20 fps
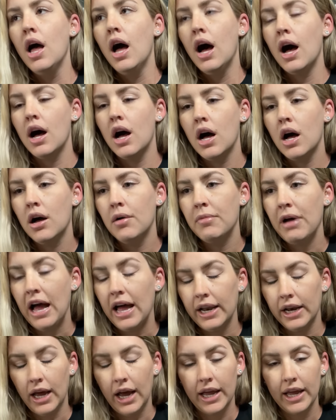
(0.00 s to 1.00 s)

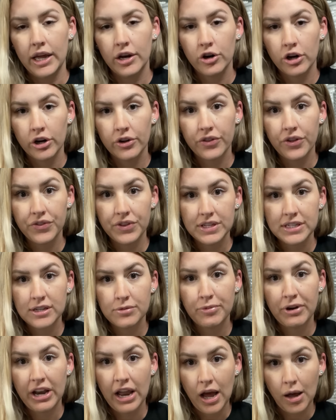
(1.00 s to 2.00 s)
And I had heard that this had
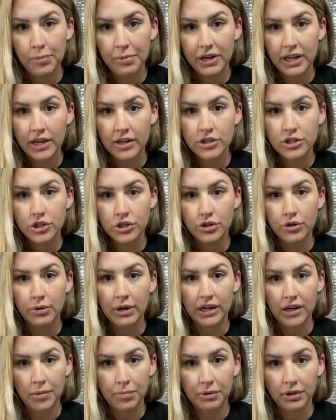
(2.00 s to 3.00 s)
been happening to a
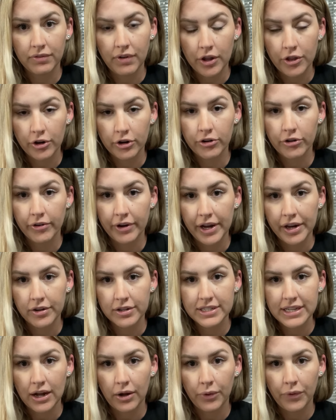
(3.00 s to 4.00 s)
couple of other
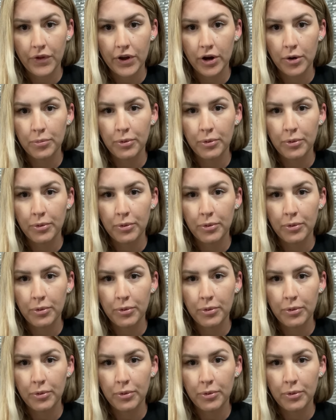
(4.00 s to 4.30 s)
creators out there.